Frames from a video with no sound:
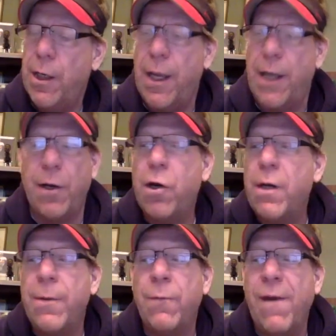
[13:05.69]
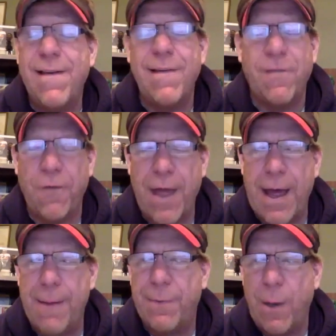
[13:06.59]
And there could have been reasons for
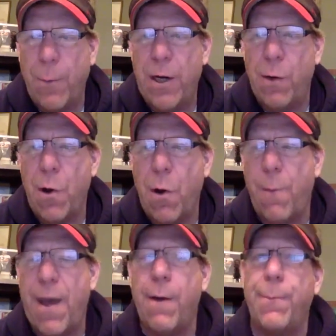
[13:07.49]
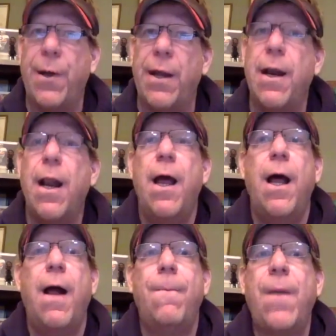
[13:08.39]
that we don't know about. But
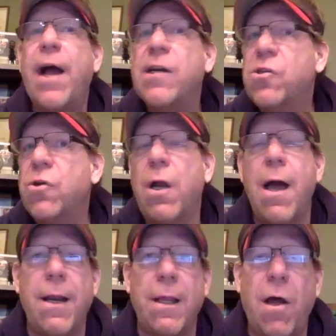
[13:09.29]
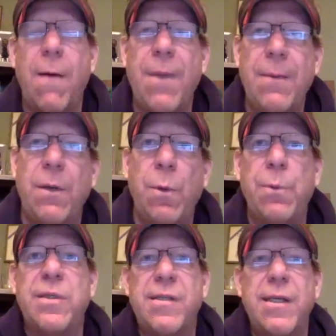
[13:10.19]
I sure kind of thought maybe we
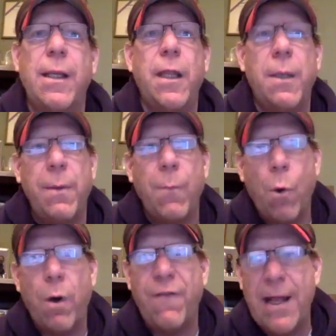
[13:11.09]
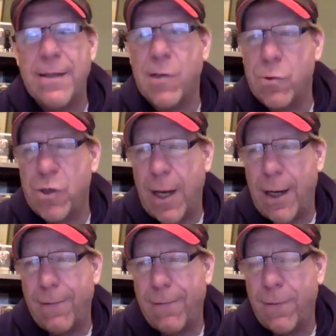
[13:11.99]
would see a little bit more of Enzo
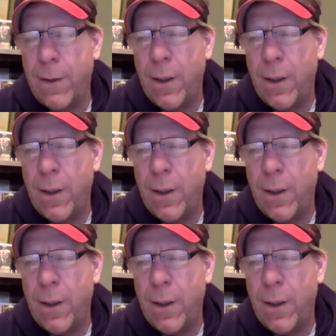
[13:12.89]
Jennings